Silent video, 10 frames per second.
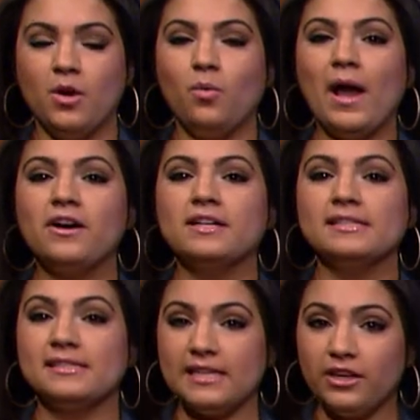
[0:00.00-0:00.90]
While
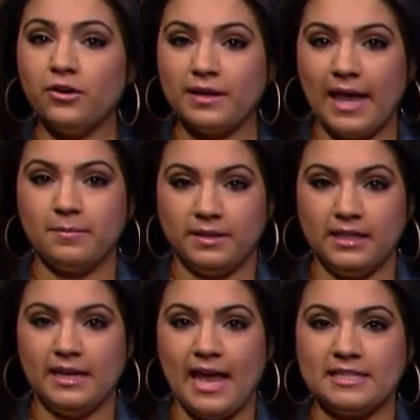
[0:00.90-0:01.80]
casino
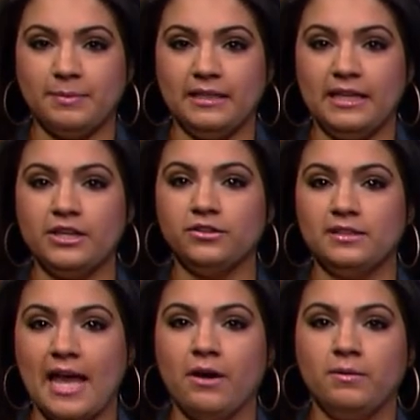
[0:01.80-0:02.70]
gambling has been legal
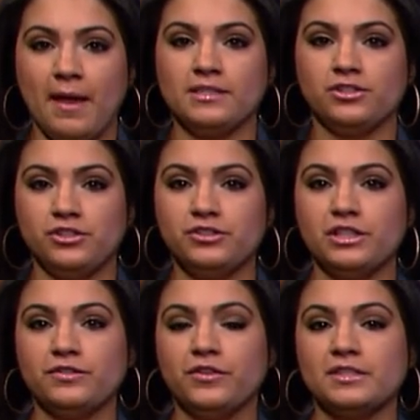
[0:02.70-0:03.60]
now in
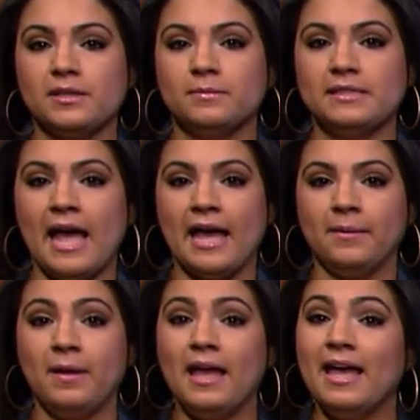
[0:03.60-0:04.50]
Massachusetts for some
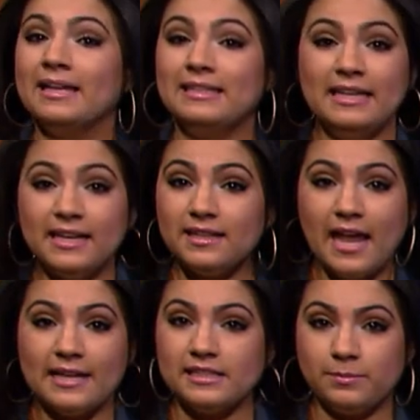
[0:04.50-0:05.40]
time,
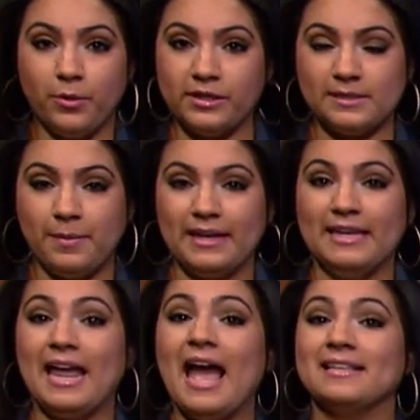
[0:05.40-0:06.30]
legalized sports
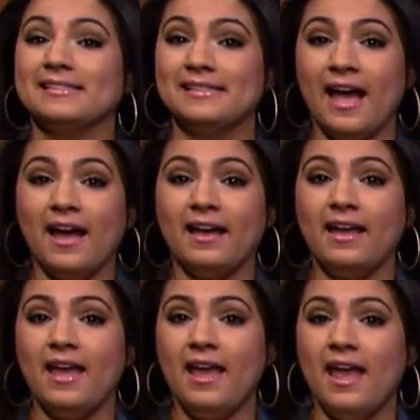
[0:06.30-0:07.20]
betting has not.
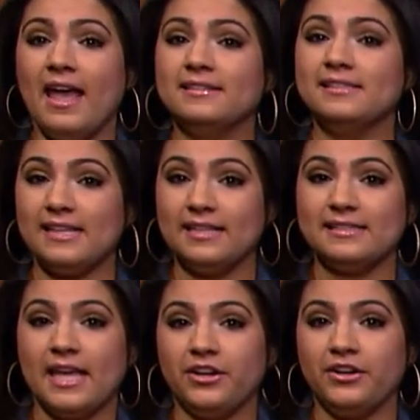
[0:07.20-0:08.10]
And State
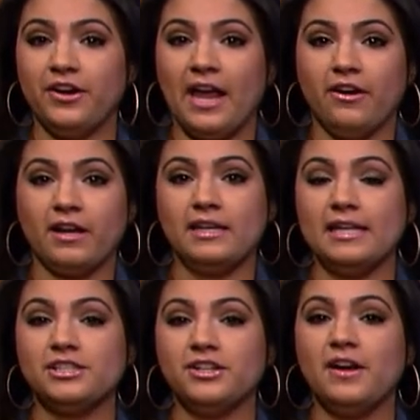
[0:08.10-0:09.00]
Senator Eric
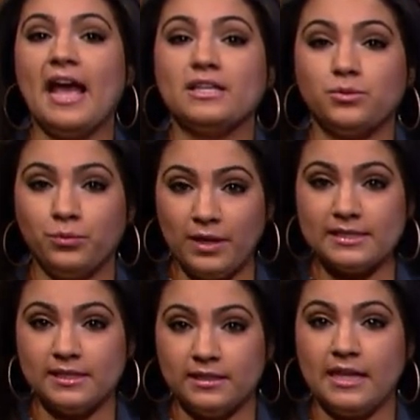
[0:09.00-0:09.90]
Lesser has
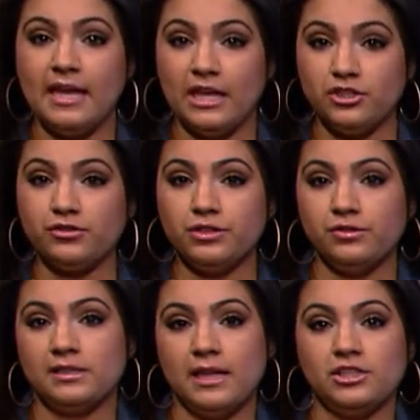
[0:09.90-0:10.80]
recently
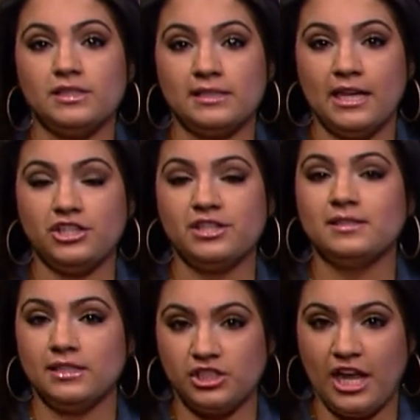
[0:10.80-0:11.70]
introduced legislation
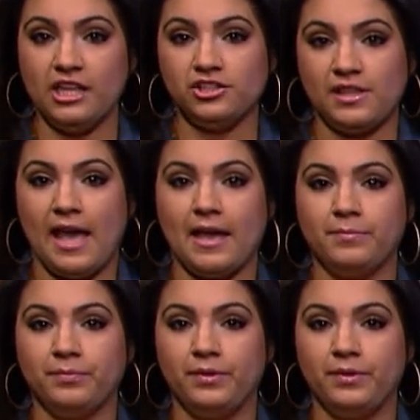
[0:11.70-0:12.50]
to change that.